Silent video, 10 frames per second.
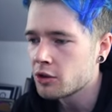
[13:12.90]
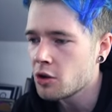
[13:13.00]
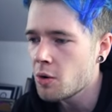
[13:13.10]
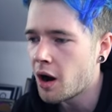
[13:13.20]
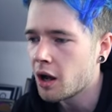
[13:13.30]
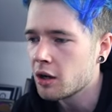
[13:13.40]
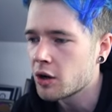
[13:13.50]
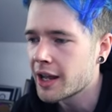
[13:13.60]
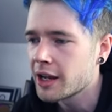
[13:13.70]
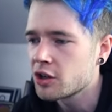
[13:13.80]
you are
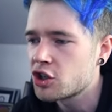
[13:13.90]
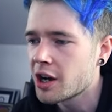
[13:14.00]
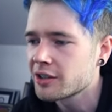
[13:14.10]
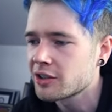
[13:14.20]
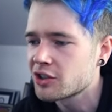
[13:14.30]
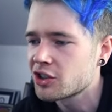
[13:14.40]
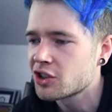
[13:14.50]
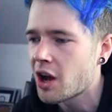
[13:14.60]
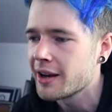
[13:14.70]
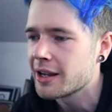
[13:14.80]
looking just
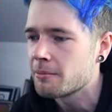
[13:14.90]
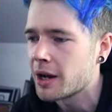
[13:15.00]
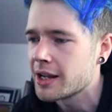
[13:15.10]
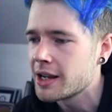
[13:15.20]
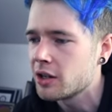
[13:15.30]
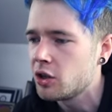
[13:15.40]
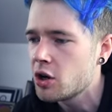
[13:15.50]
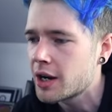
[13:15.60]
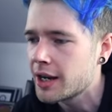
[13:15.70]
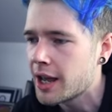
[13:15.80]
stunning, buddy.
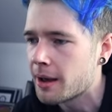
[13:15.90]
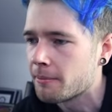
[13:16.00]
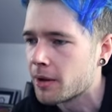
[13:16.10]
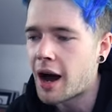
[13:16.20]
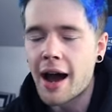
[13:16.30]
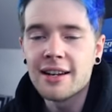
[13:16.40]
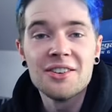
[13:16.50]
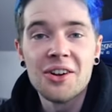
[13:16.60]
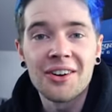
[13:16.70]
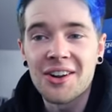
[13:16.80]
Look at him. I
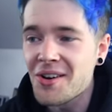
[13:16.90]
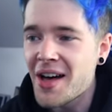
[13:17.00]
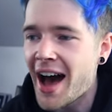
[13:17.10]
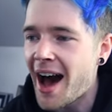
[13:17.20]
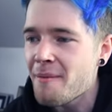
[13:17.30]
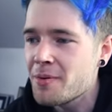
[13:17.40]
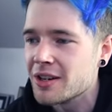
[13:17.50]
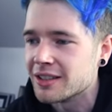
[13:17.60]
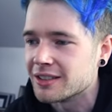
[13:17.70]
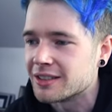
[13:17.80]
did not know that
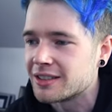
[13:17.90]
happened.